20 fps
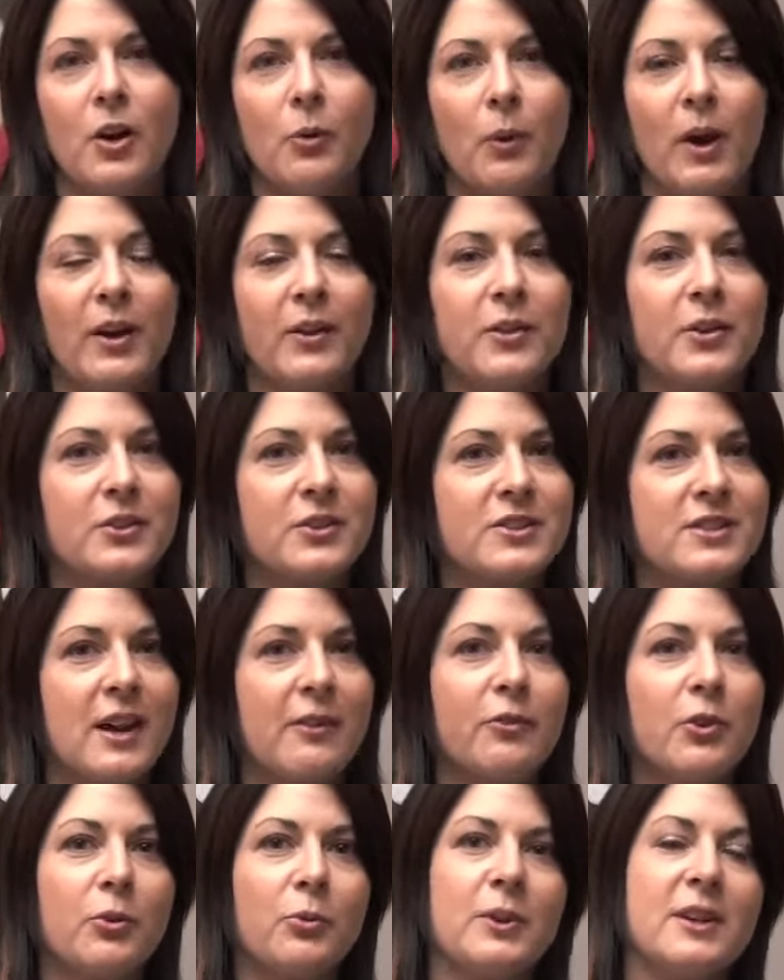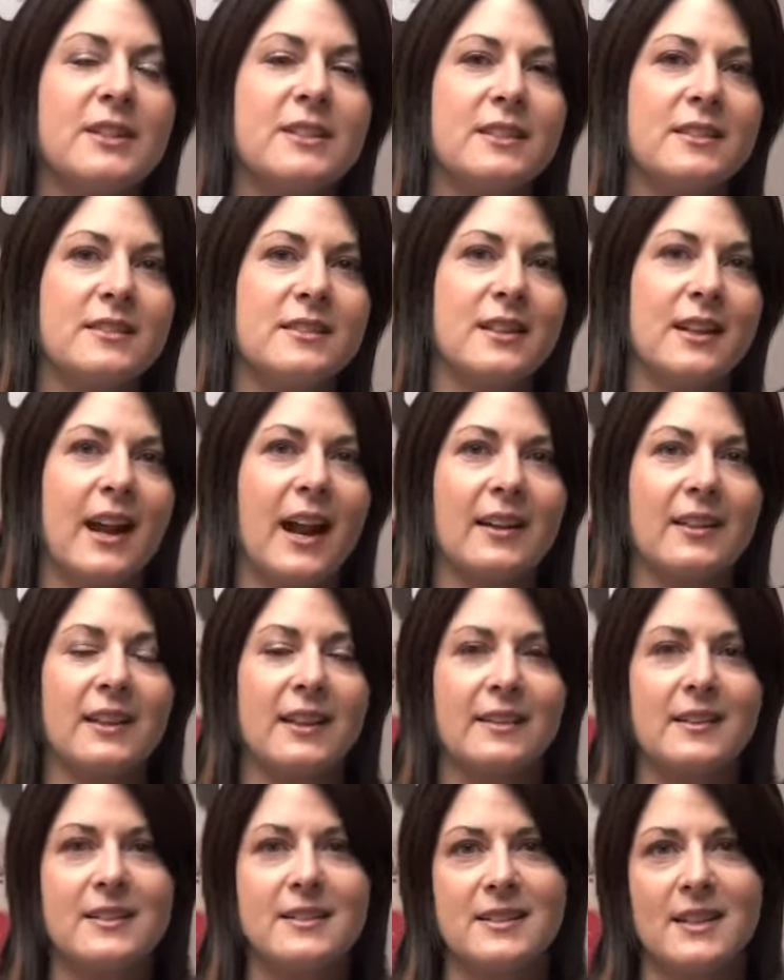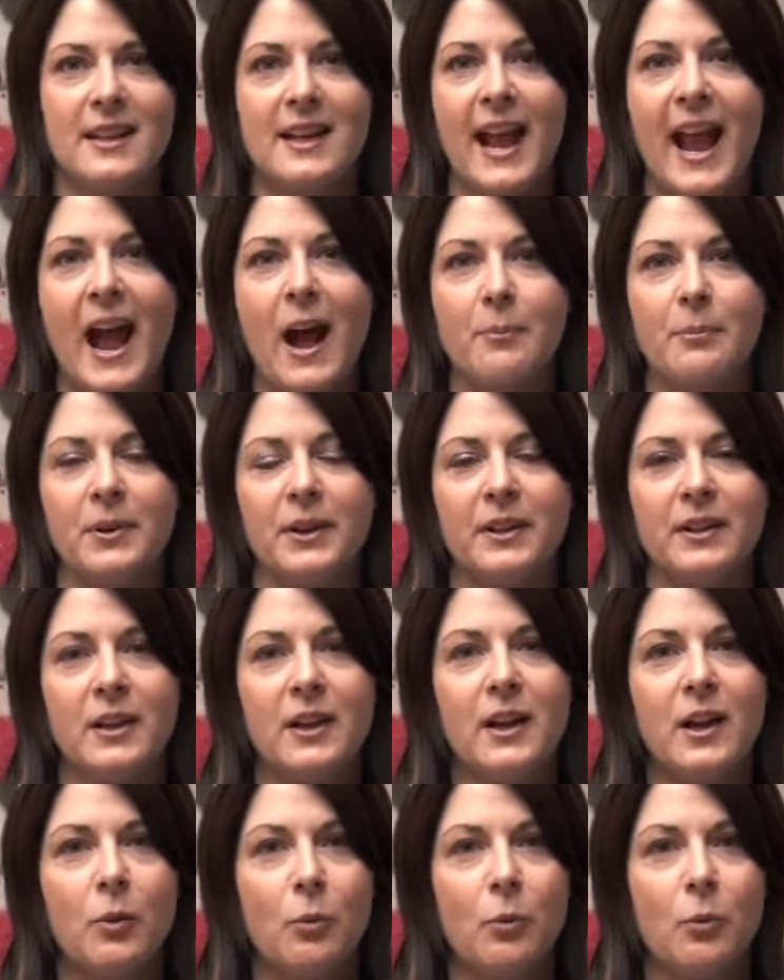Well, there are several reasons that I think this can happen.